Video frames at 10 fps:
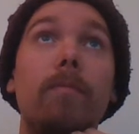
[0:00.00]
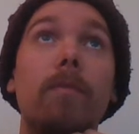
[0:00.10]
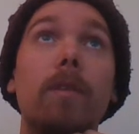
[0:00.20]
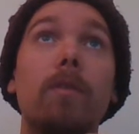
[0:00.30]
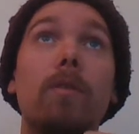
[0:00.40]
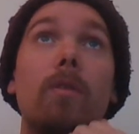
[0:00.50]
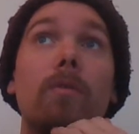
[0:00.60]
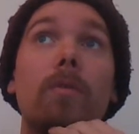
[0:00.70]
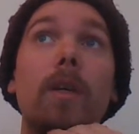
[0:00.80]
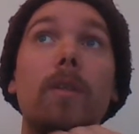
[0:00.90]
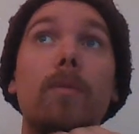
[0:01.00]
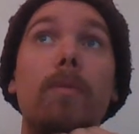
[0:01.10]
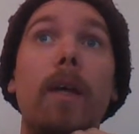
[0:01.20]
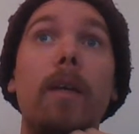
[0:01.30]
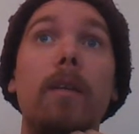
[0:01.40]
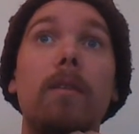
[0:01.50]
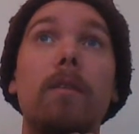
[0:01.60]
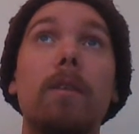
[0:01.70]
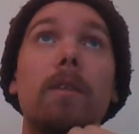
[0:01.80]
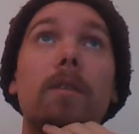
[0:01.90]
and you don't try to plan it,
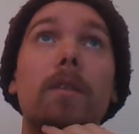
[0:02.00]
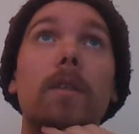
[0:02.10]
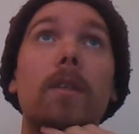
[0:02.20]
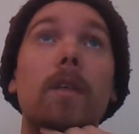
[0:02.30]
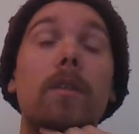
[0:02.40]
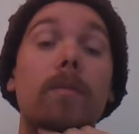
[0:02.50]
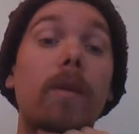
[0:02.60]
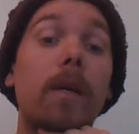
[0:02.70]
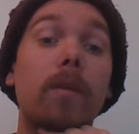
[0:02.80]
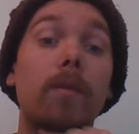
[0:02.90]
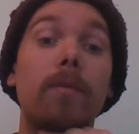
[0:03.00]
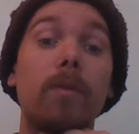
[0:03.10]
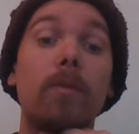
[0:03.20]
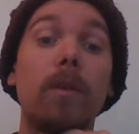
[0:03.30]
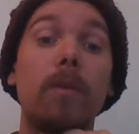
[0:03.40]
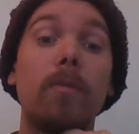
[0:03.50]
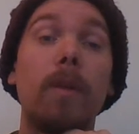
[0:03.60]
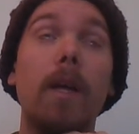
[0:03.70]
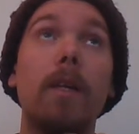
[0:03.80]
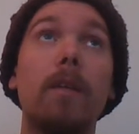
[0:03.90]
and it doesn't matter if you try to
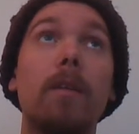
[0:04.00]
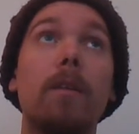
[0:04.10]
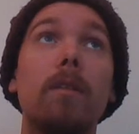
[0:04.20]
plan it.